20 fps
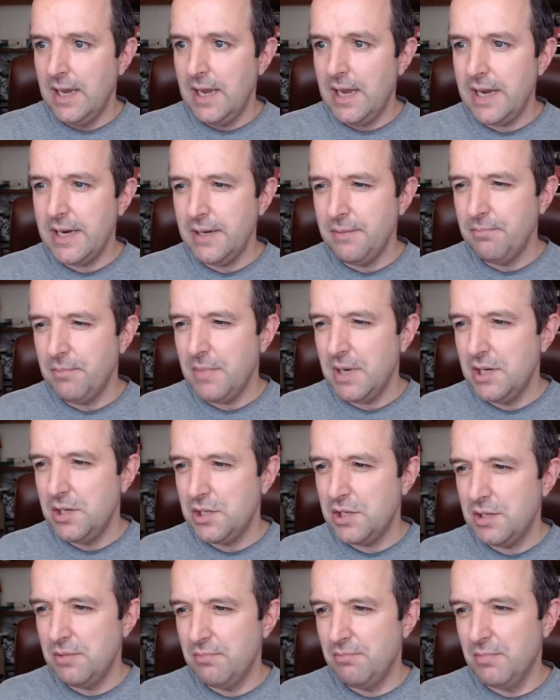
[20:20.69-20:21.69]

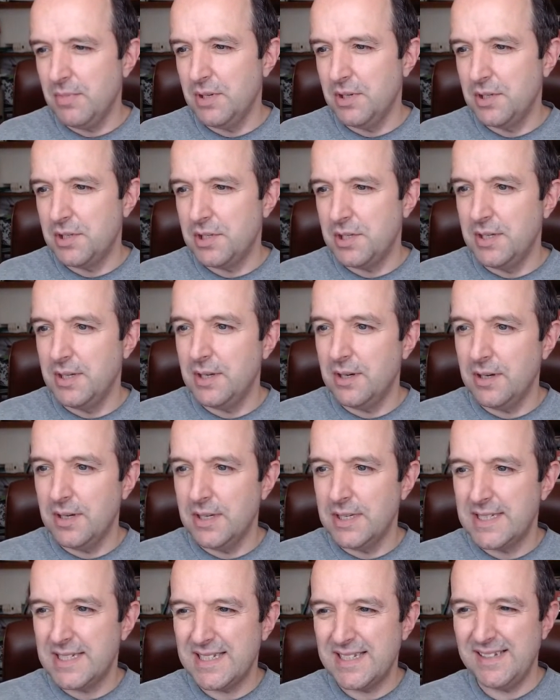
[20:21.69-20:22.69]
Animation
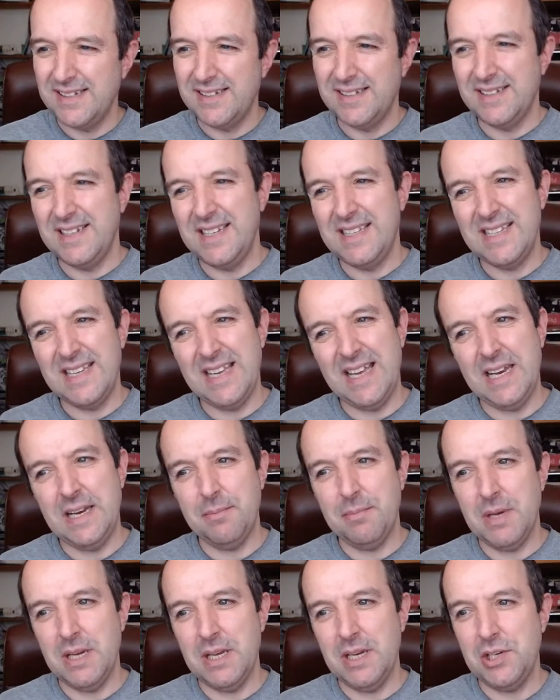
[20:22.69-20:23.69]
merchandise. Is it
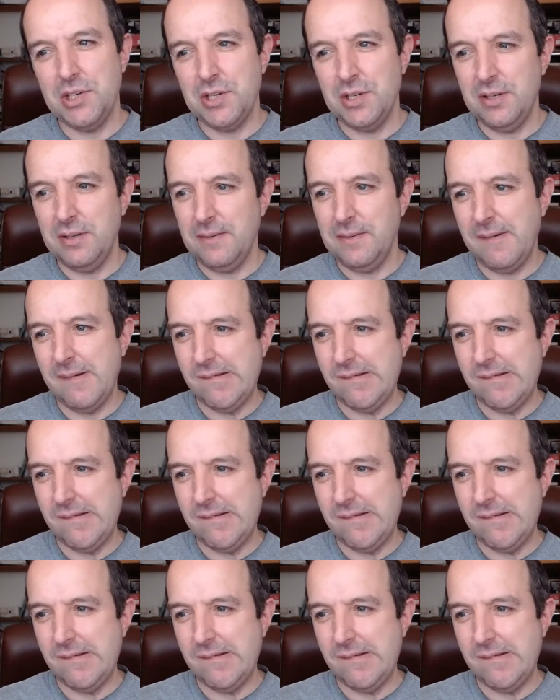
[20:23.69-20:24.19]
animation?